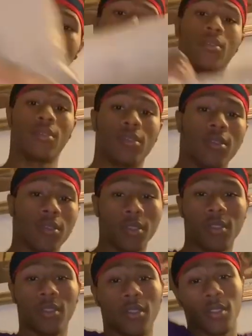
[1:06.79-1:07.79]

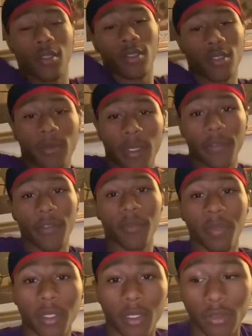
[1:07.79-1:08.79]
It's my favorite
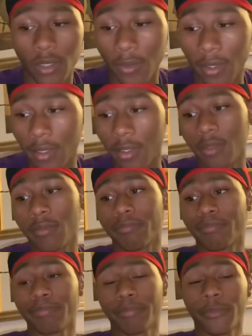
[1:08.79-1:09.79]
pillow. So
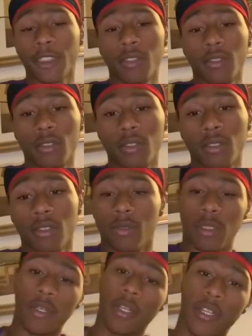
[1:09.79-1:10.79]

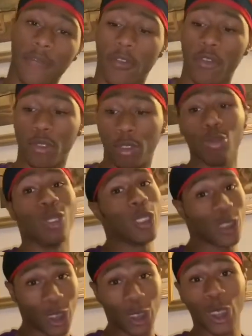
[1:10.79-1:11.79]
without any further ado,
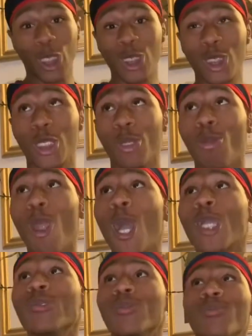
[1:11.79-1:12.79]
let's get this shit
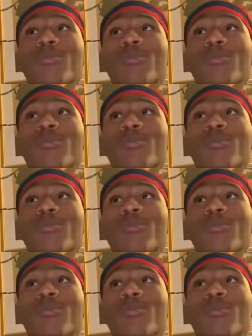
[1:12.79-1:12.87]
rocking.